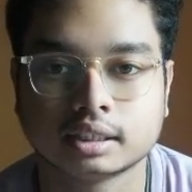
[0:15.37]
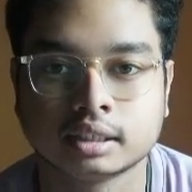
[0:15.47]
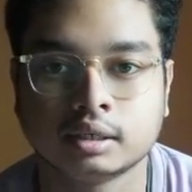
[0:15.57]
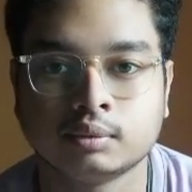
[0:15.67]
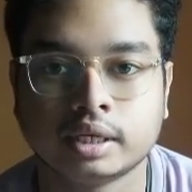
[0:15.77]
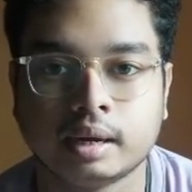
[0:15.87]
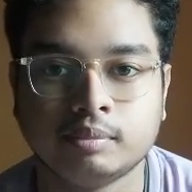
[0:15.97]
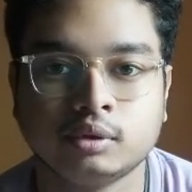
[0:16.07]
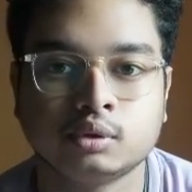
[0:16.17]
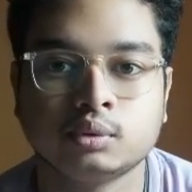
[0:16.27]
we have
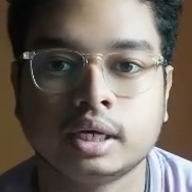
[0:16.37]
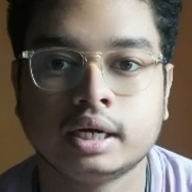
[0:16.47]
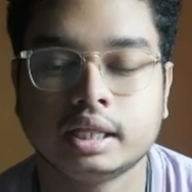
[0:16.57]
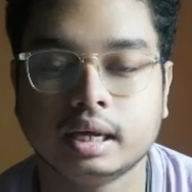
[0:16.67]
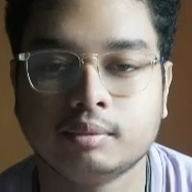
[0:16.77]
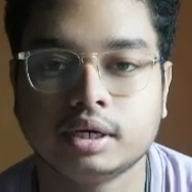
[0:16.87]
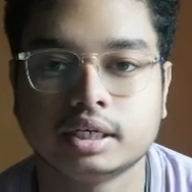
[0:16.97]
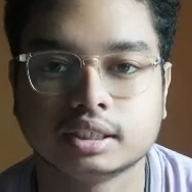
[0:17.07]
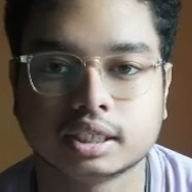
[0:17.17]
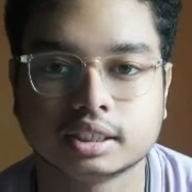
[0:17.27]
to do an elaborate
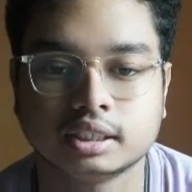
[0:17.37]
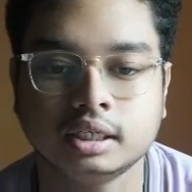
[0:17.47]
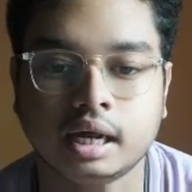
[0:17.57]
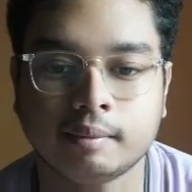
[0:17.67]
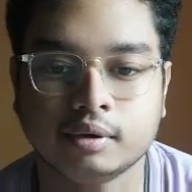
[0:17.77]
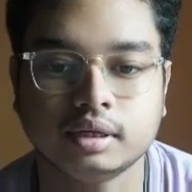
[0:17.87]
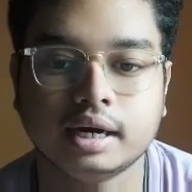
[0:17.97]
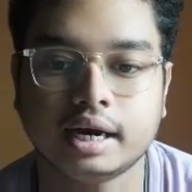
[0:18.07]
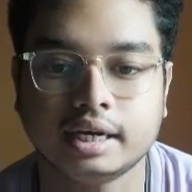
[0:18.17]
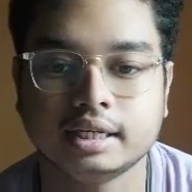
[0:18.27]
discussion about the
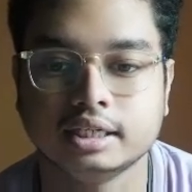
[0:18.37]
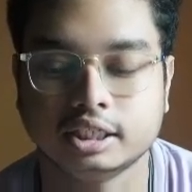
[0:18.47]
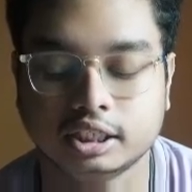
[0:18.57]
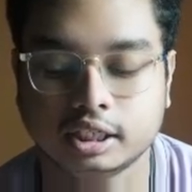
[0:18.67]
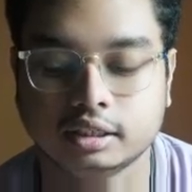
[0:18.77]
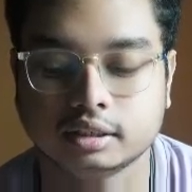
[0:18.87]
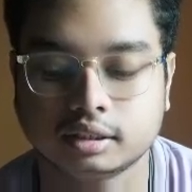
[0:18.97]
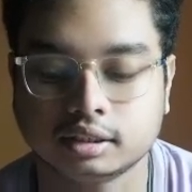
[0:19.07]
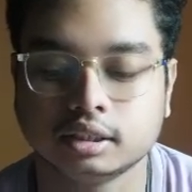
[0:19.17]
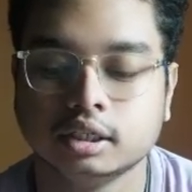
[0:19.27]
radical
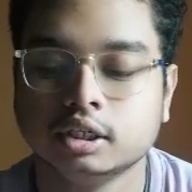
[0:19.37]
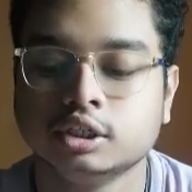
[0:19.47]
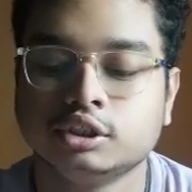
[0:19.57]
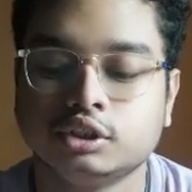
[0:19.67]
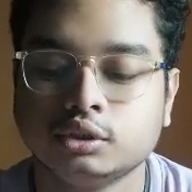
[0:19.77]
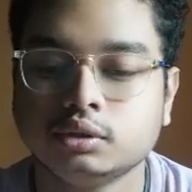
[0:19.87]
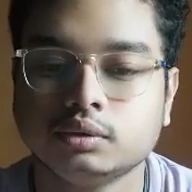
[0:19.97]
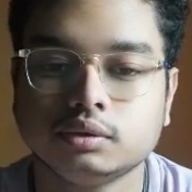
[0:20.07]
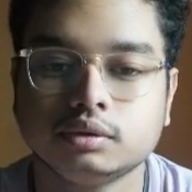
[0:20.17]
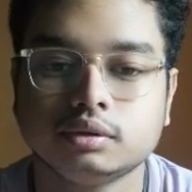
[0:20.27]
initiators. So
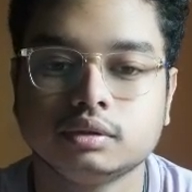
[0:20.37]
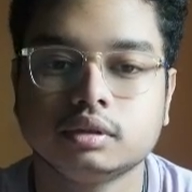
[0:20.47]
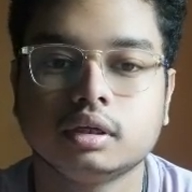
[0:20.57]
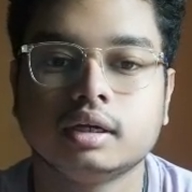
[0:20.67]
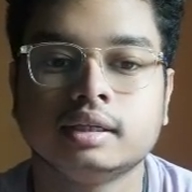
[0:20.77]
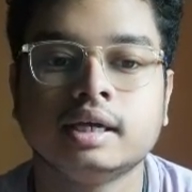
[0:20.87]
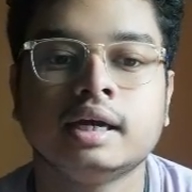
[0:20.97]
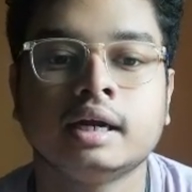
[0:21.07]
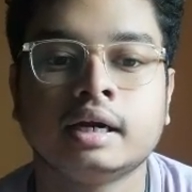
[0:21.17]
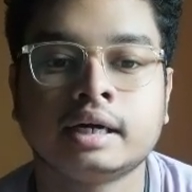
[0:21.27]

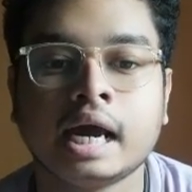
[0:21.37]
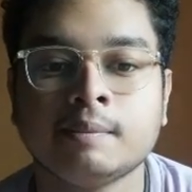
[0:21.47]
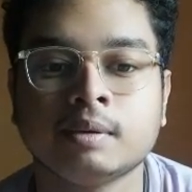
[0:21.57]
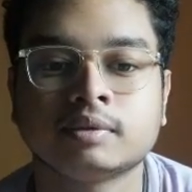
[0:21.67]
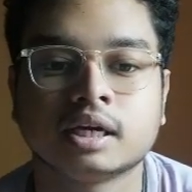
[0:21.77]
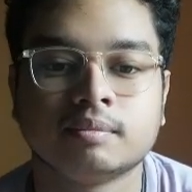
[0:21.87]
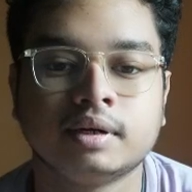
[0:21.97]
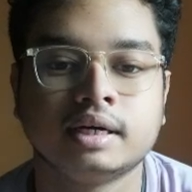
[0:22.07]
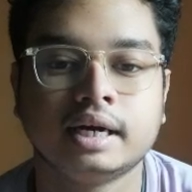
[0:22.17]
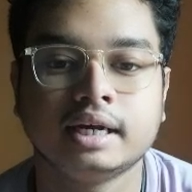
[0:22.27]
the type of thermal
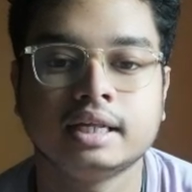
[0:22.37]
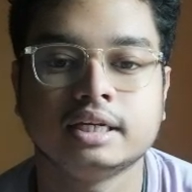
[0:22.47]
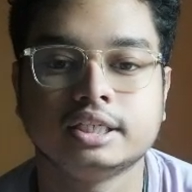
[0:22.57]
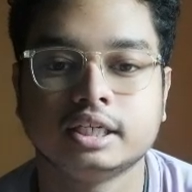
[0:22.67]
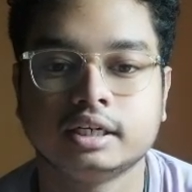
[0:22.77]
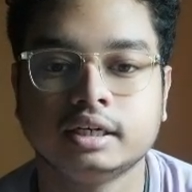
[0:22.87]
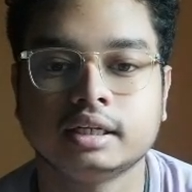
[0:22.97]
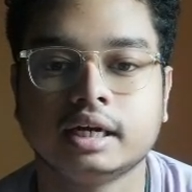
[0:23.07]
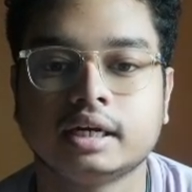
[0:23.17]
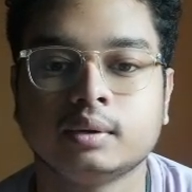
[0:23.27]
radical initiator
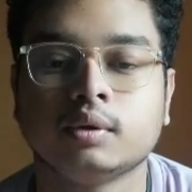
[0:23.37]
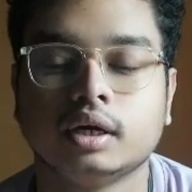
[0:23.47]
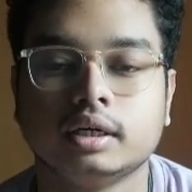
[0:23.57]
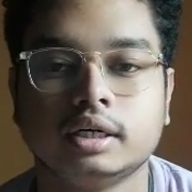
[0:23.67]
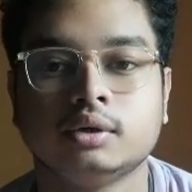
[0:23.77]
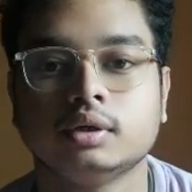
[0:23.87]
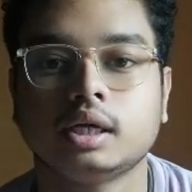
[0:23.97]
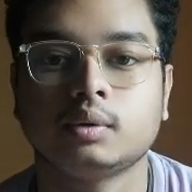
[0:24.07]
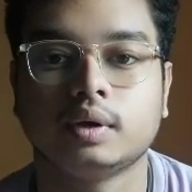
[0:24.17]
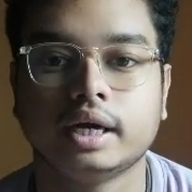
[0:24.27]
that you already know
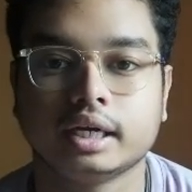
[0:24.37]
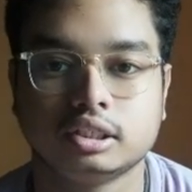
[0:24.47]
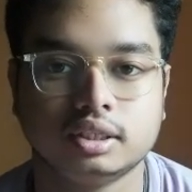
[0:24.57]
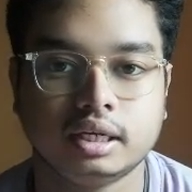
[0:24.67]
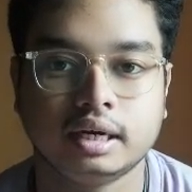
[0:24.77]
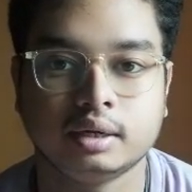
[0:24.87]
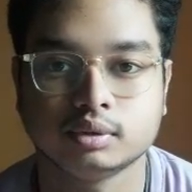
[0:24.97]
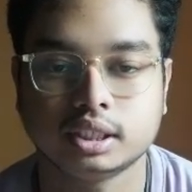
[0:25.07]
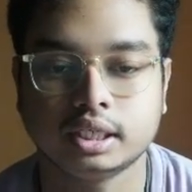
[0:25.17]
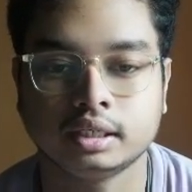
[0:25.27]
that why actually are
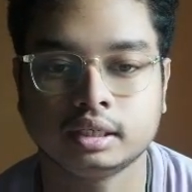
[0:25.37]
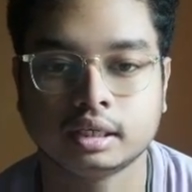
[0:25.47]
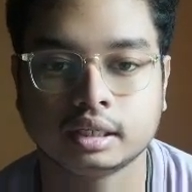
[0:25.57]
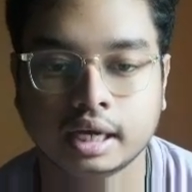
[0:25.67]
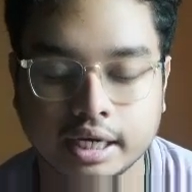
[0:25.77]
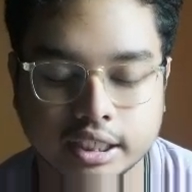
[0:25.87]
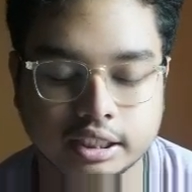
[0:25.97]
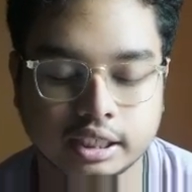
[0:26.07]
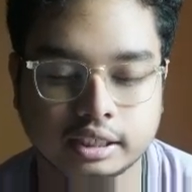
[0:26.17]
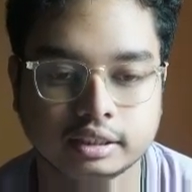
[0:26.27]
using the
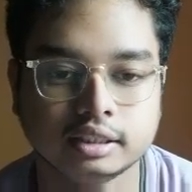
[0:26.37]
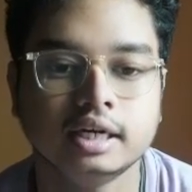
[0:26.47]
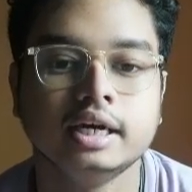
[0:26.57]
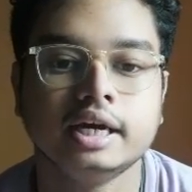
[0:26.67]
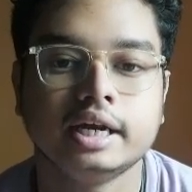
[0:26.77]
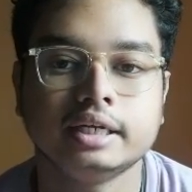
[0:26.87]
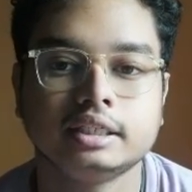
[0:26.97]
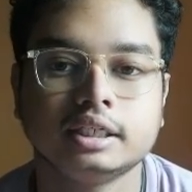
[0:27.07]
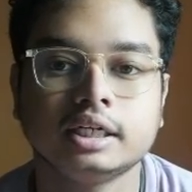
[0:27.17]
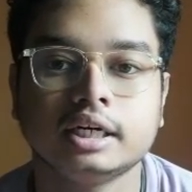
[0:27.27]
initiators.
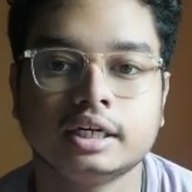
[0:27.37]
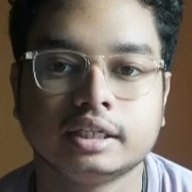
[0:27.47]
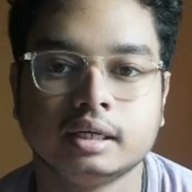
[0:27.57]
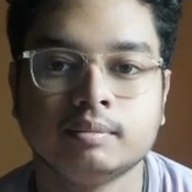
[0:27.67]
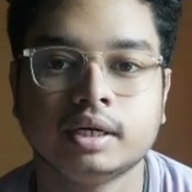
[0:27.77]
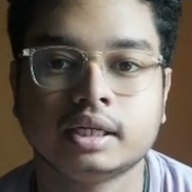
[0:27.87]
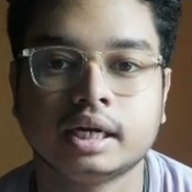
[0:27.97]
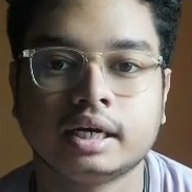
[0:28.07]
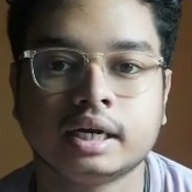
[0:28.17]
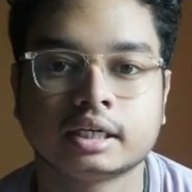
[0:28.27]
Initiator are nothing but
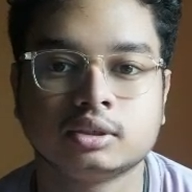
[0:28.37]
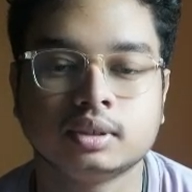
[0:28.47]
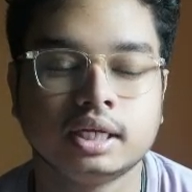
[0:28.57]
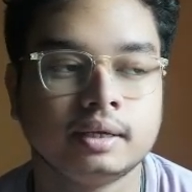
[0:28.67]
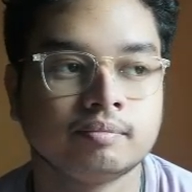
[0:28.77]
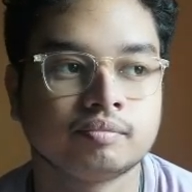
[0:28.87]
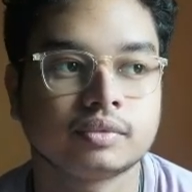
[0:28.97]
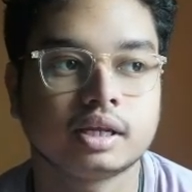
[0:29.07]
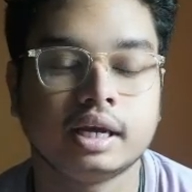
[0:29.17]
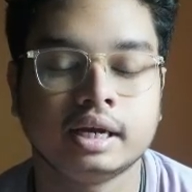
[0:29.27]
that actually
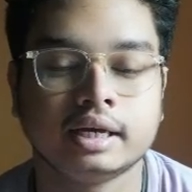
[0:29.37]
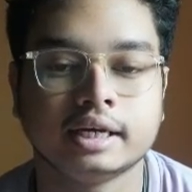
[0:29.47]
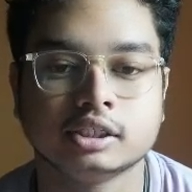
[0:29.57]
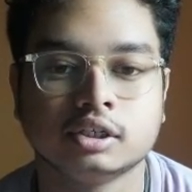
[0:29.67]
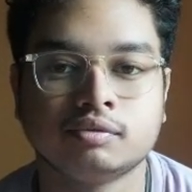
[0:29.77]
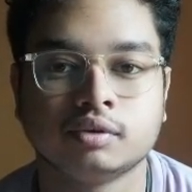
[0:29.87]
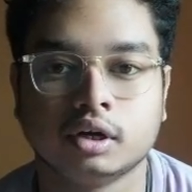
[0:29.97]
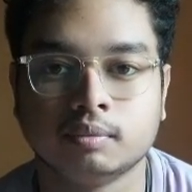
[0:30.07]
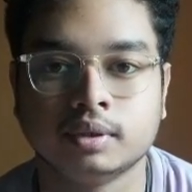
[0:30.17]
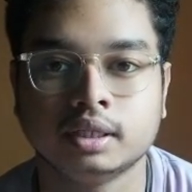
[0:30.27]
in case of
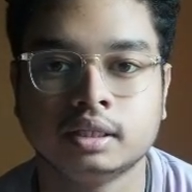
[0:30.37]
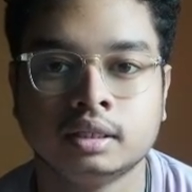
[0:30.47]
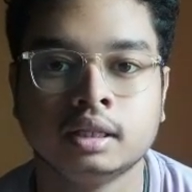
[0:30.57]
normal